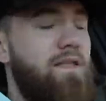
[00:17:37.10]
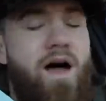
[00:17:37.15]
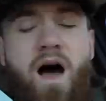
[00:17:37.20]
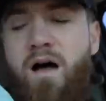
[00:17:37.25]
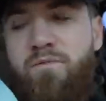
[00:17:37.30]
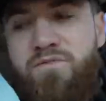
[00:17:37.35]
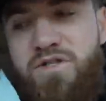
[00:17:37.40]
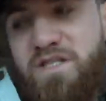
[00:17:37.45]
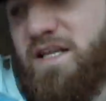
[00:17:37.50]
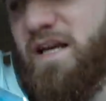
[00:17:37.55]

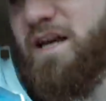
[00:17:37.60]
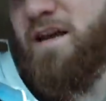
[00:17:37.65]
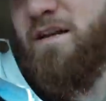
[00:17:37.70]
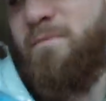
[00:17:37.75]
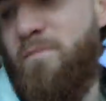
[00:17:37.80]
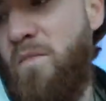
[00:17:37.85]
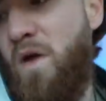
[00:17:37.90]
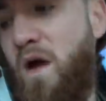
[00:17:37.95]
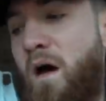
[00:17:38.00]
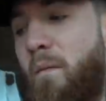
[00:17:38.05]
I'm just
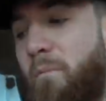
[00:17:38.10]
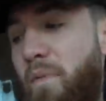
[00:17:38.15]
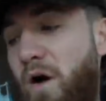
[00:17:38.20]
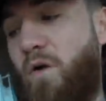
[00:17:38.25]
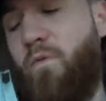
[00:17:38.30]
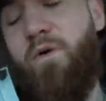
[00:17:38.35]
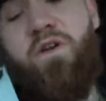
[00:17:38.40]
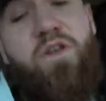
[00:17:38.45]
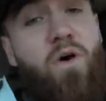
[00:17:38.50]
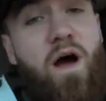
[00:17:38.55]
kidding.
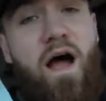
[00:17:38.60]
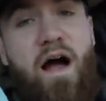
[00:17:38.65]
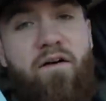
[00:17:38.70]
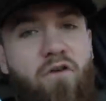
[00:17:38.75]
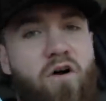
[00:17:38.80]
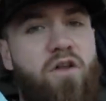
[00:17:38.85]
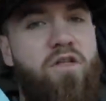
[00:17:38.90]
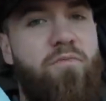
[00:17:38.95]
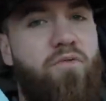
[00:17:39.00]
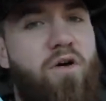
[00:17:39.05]
But we do have
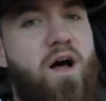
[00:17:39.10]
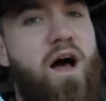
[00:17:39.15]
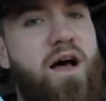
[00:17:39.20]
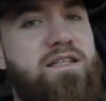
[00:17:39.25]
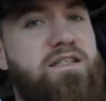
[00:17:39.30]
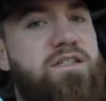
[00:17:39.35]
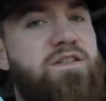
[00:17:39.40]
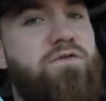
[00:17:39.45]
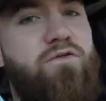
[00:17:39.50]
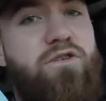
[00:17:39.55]
all the
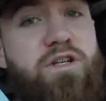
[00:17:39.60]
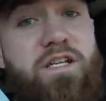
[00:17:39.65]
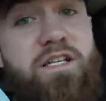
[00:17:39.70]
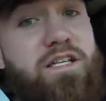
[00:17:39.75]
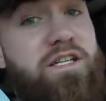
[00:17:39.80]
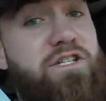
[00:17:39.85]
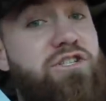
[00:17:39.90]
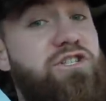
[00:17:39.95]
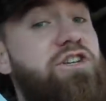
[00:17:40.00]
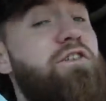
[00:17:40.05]
prizes for
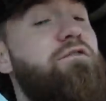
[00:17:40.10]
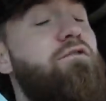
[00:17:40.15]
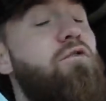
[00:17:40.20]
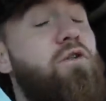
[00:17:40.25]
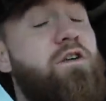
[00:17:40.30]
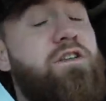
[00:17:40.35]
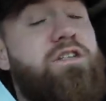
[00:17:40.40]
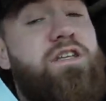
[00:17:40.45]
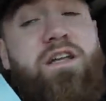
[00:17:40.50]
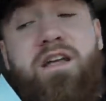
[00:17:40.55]
DDG
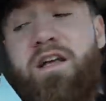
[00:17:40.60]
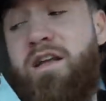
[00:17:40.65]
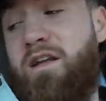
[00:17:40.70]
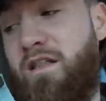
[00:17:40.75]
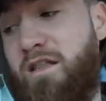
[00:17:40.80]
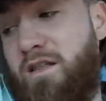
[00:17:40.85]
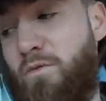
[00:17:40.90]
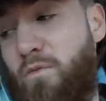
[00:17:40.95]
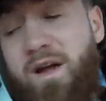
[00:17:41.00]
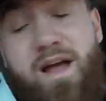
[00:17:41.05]
14
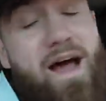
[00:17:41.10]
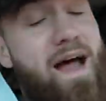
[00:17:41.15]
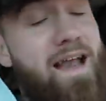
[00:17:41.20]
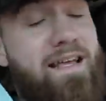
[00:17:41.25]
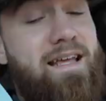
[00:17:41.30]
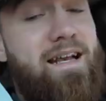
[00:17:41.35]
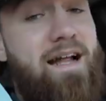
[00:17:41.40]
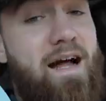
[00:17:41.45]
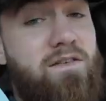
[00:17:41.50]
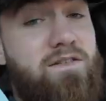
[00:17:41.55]
that we got
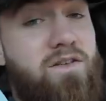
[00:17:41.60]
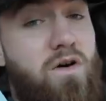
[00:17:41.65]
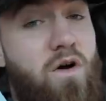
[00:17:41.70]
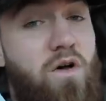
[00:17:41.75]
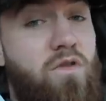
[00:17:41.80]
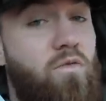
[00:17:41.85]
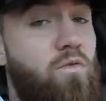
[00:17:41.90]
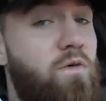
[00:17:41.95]
to get out to all the